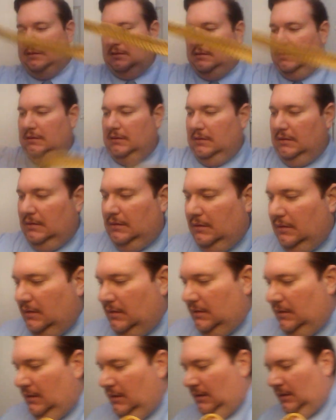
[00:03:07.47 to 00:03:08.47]

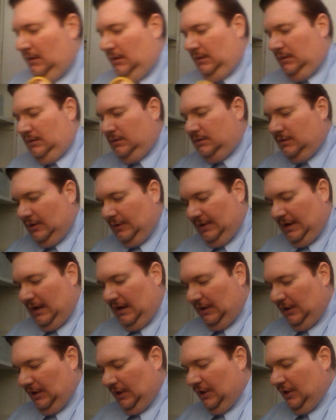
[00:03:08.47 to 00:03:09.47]
So you
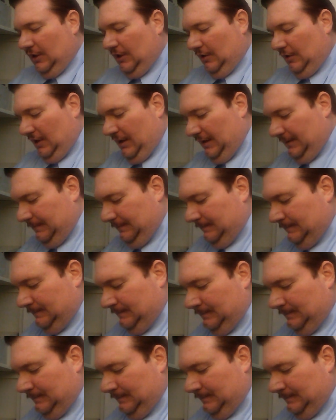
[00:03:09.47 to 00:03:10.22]
gotta look good, right?